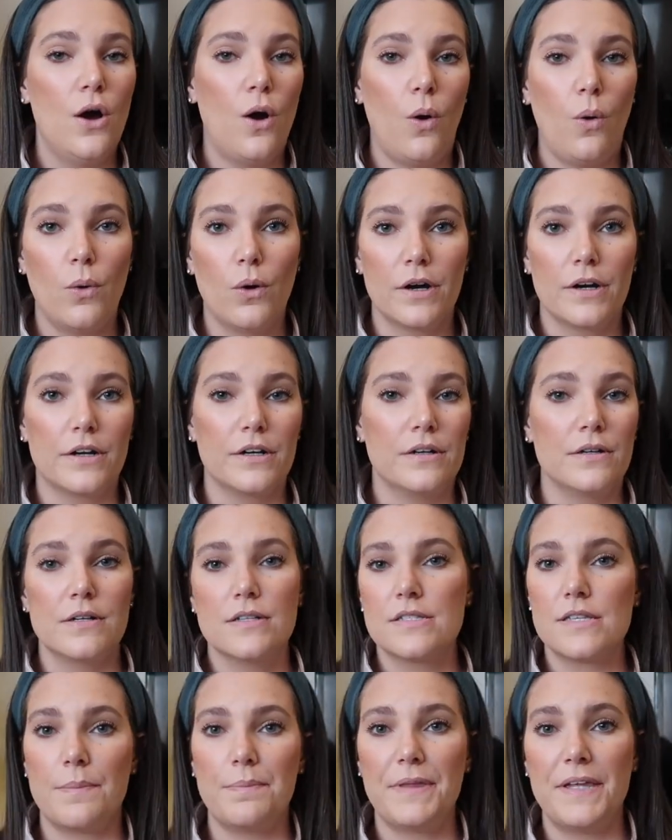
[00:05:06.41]
or
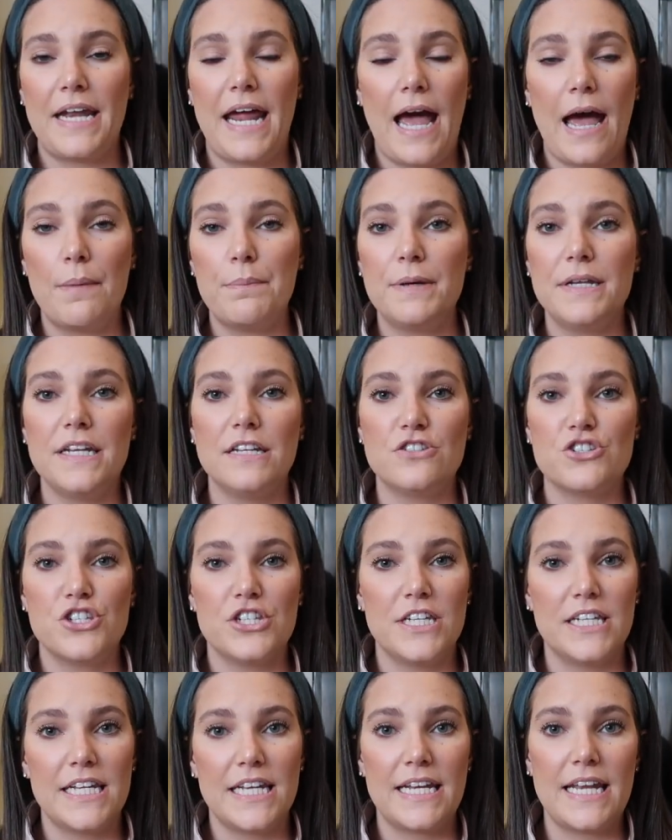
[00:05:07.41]
something happened and she
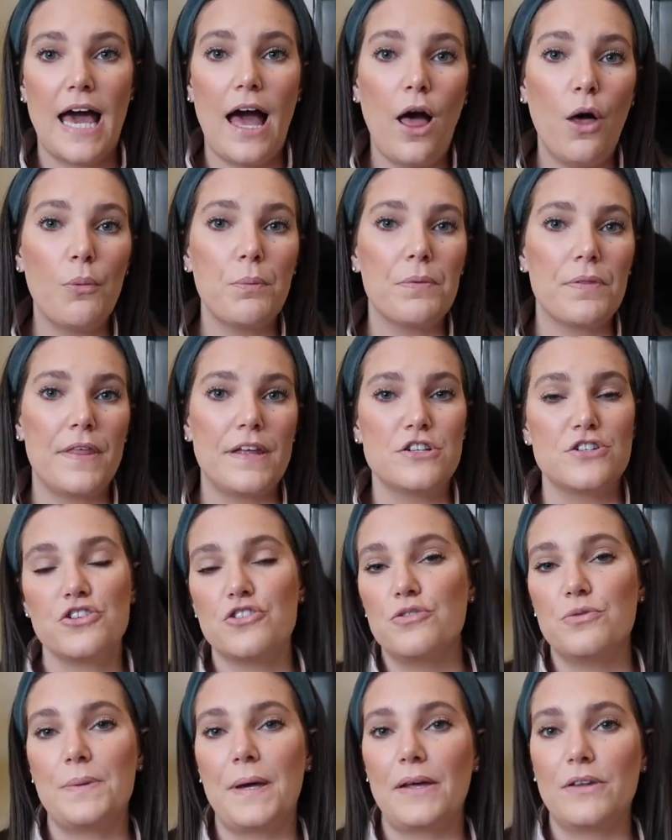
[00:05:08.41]
needed help, then
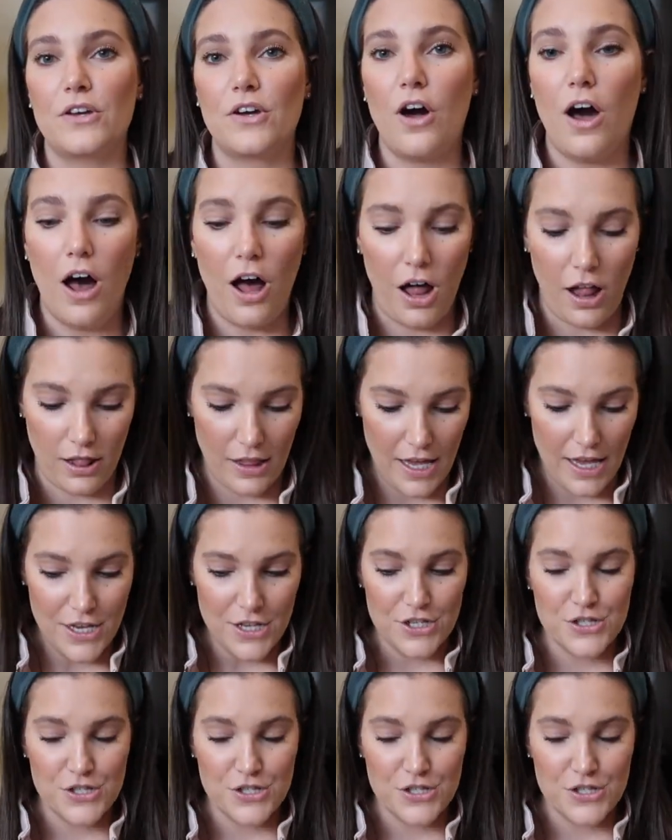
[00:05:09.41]
she would be able to call.